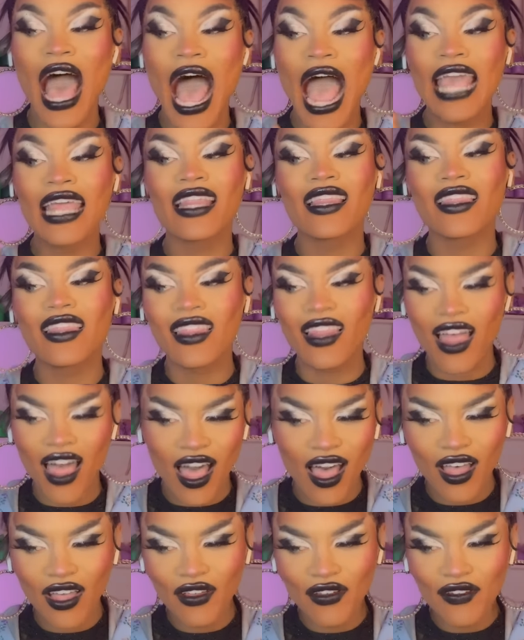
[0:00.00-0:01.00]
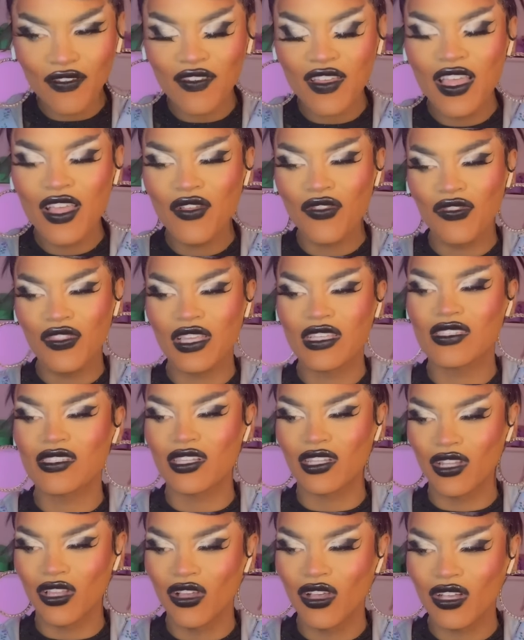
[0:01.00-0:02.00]
I love this
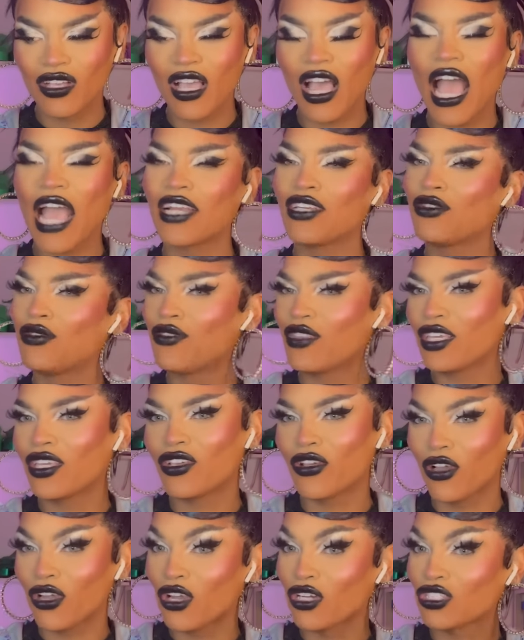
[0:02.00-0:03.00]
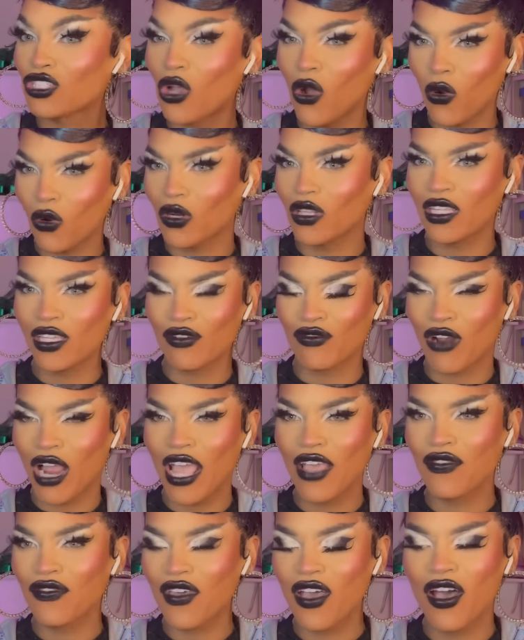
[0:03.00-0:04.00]
look. I do think you're totally
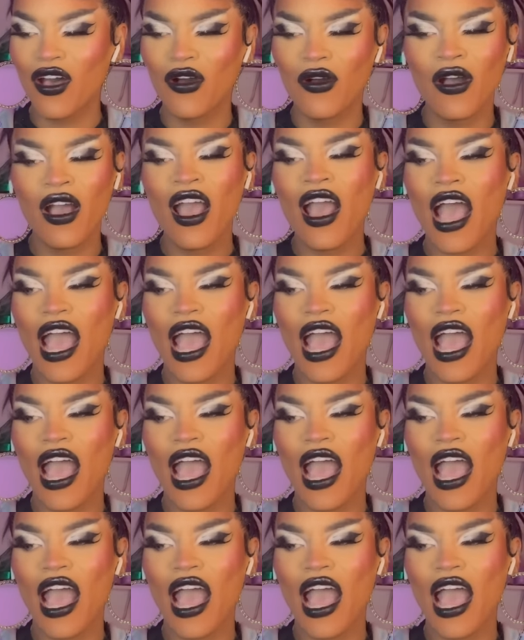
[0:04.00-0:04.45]
right though.